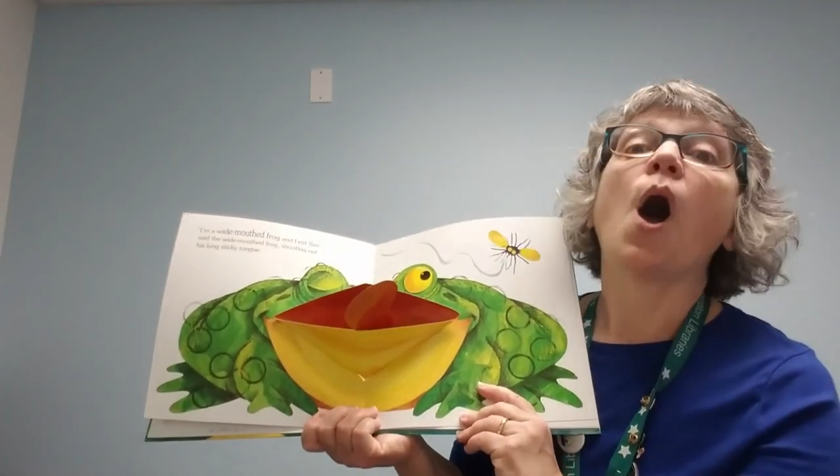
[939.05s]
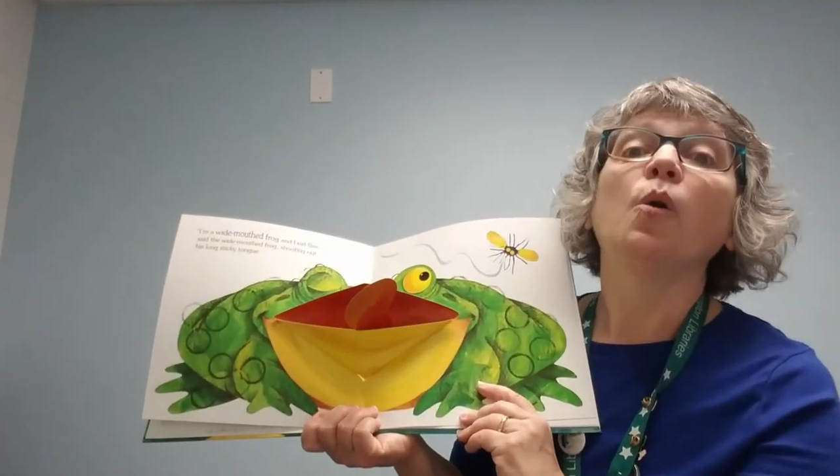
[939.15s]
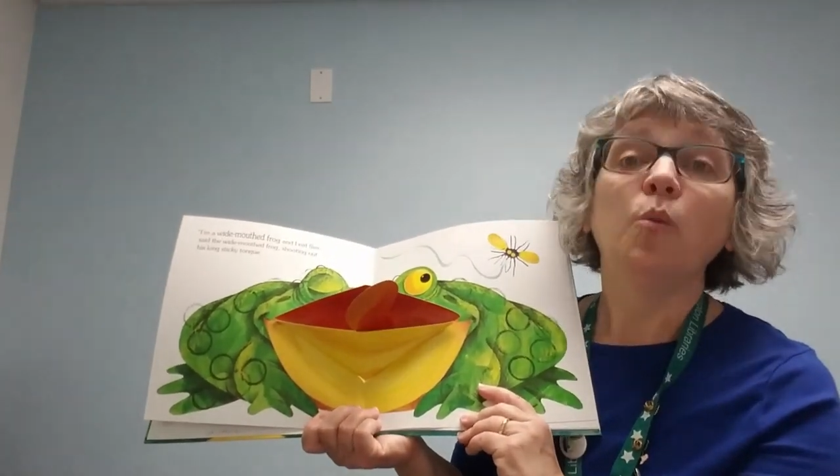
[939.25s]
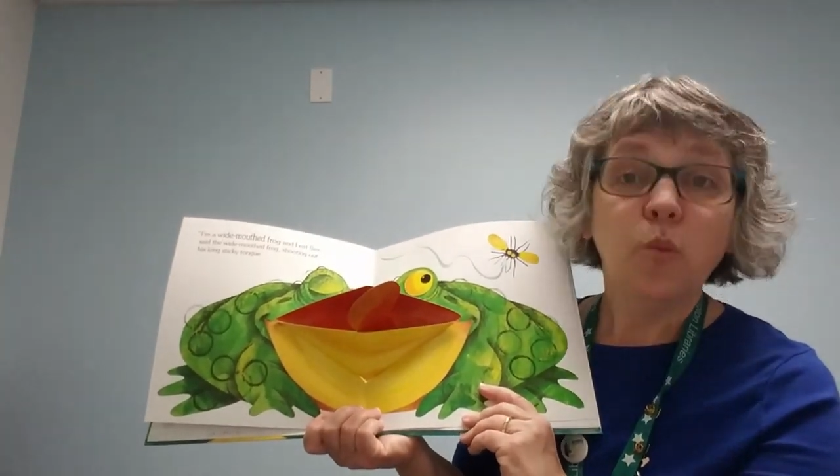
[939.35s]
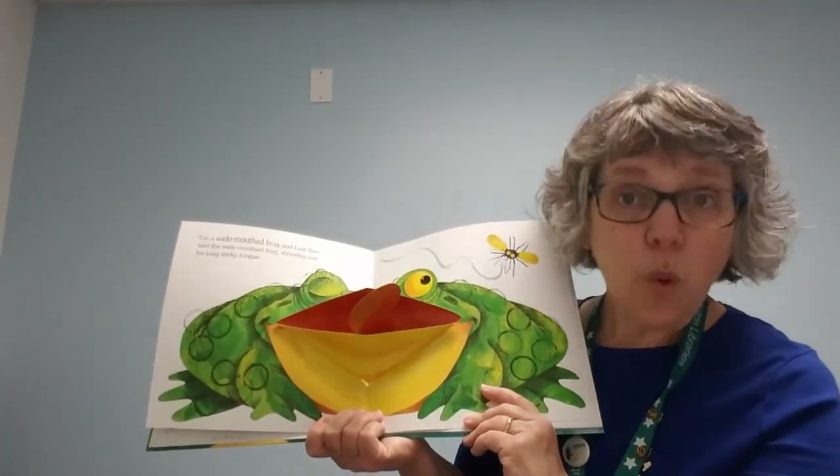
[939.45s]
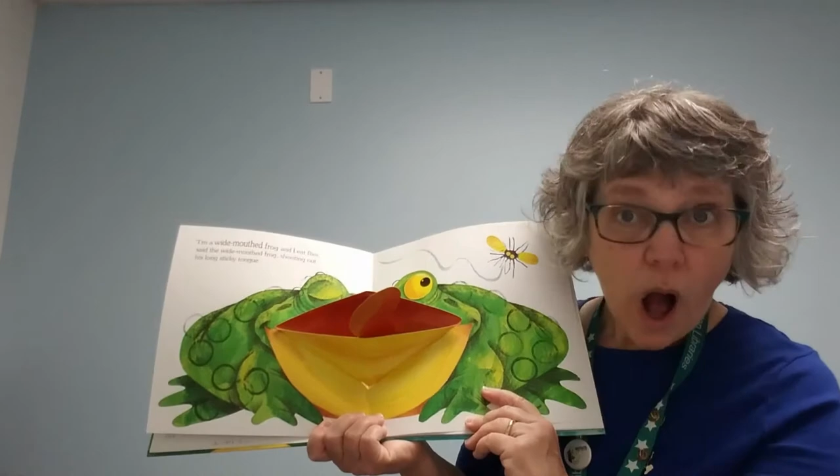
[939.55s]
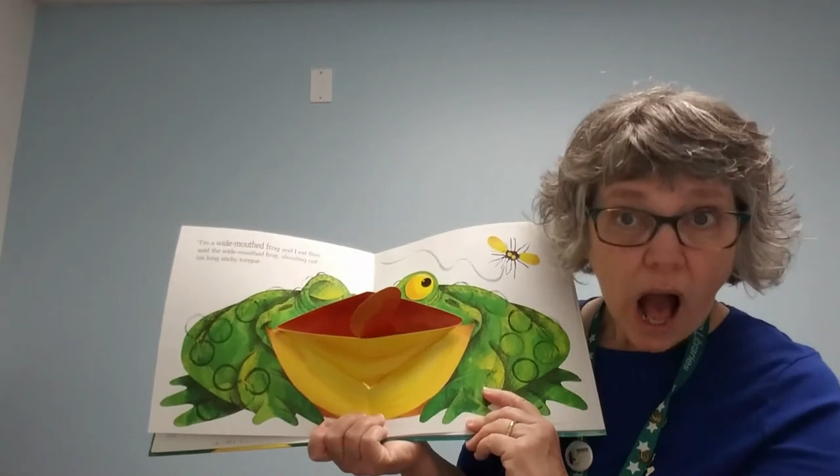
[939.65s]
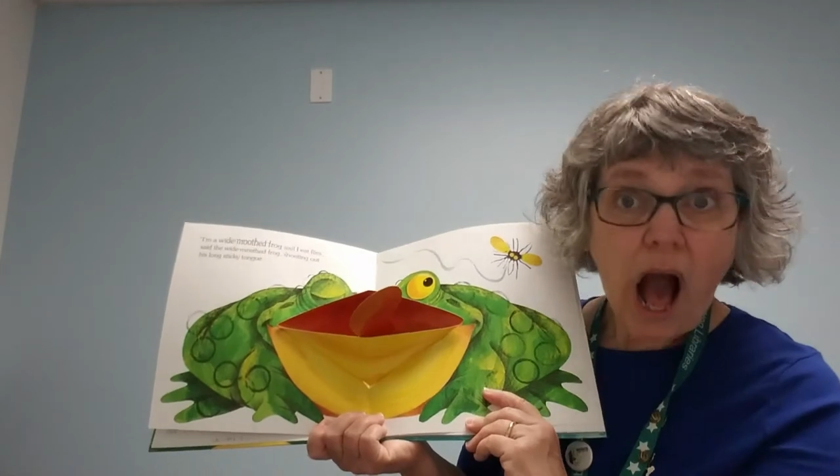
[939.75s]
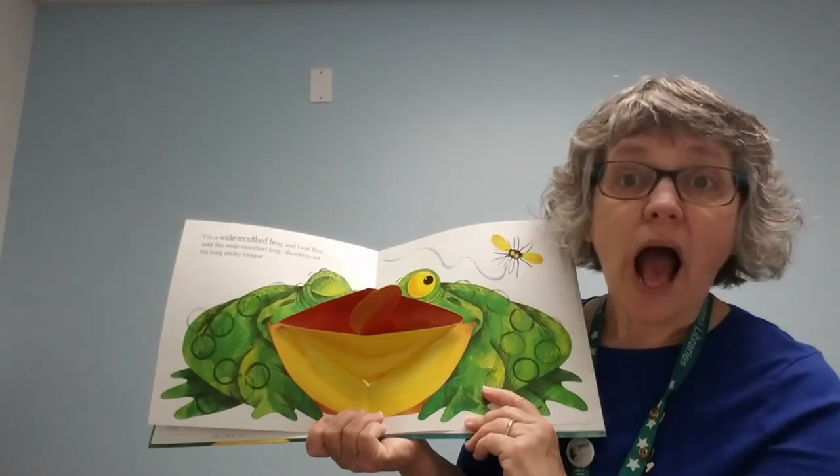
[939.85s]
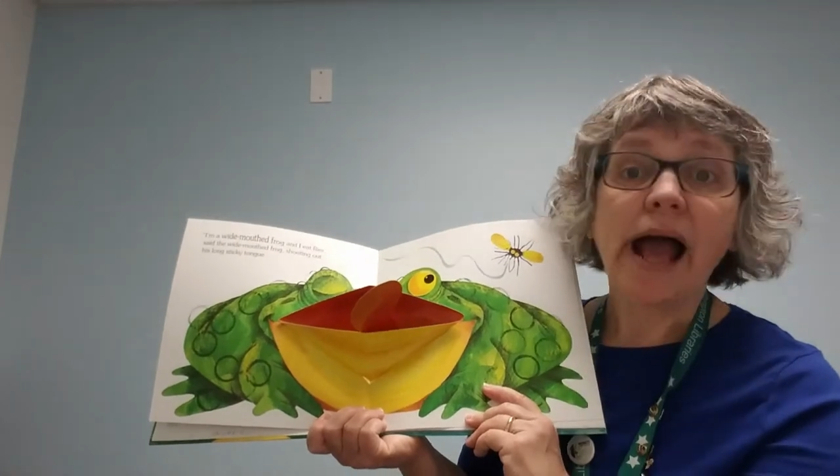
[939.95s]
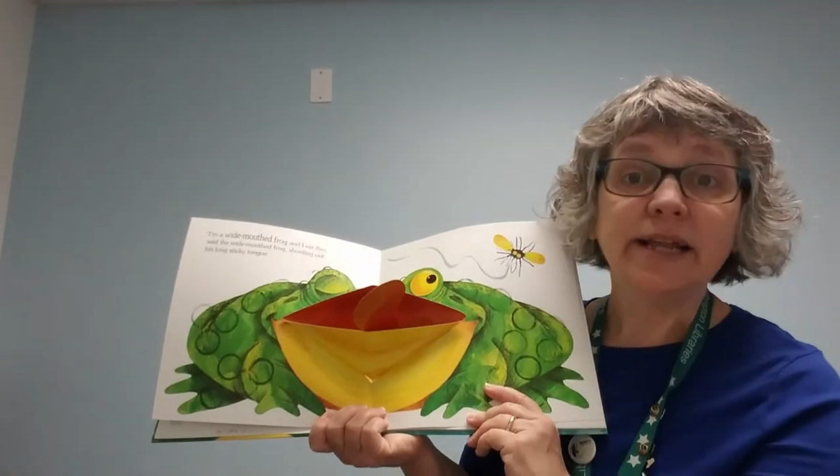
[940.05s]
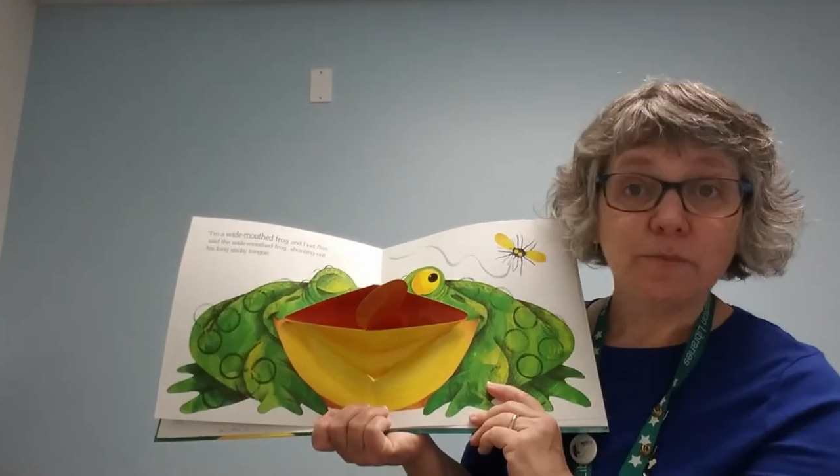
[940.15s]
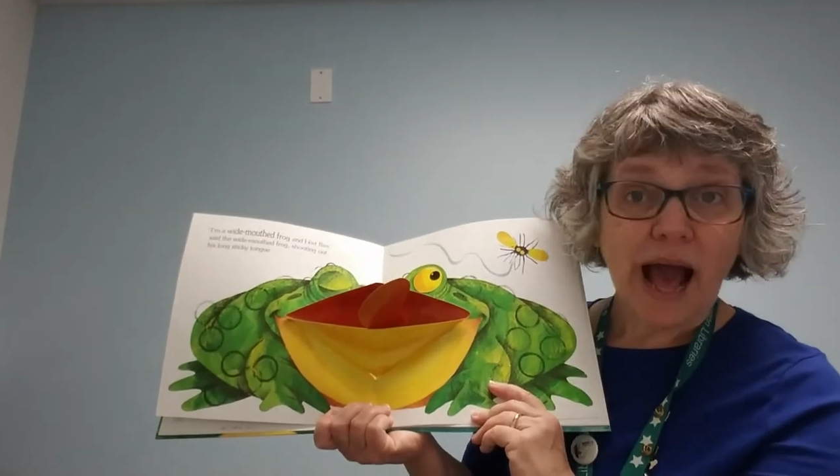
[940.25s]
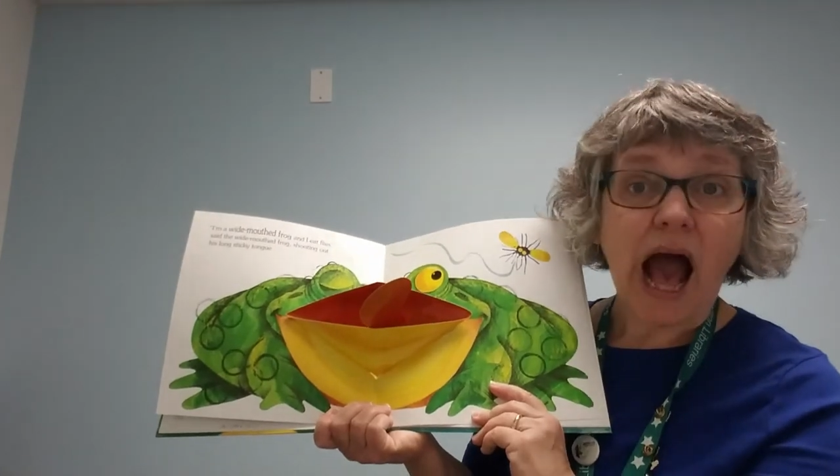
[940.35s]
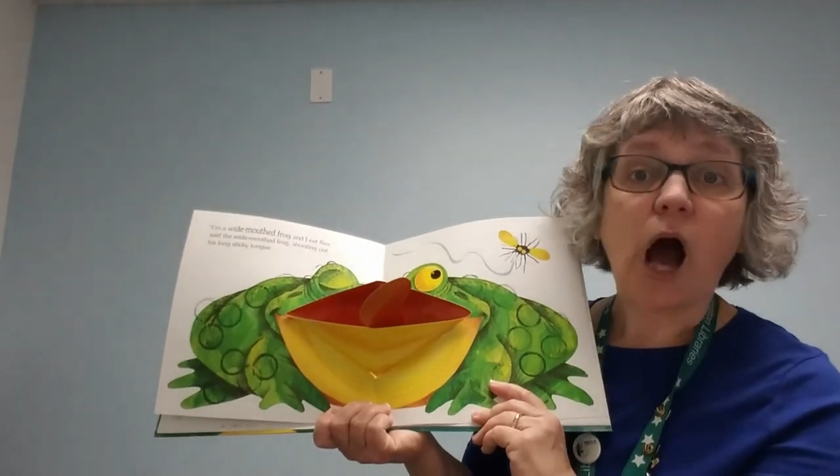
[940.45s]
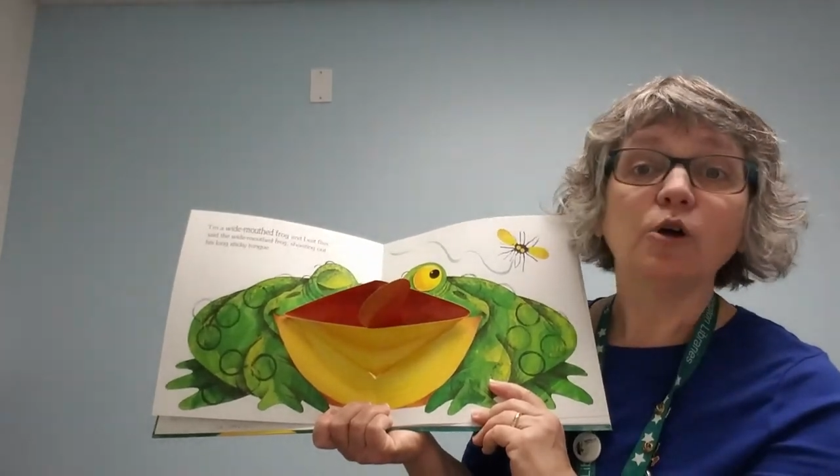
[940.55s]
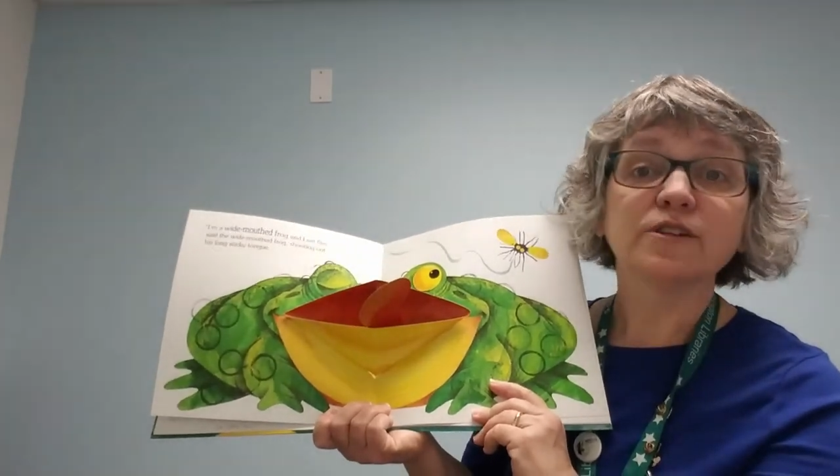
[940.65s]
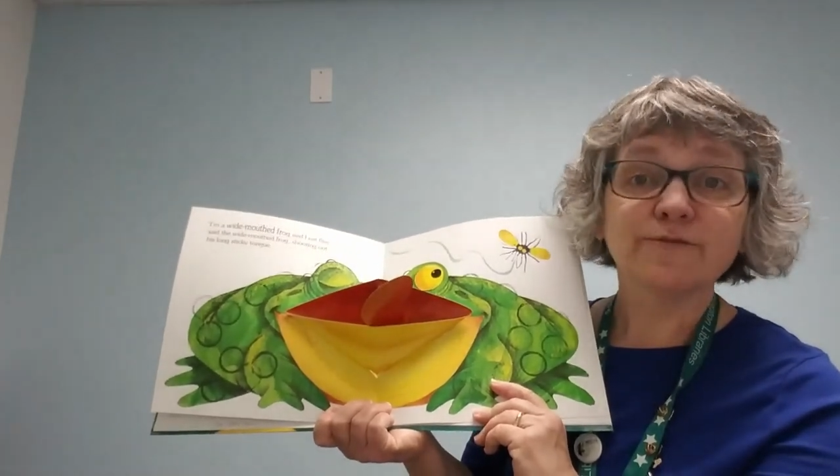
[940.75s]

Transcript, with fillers: wide-mouthed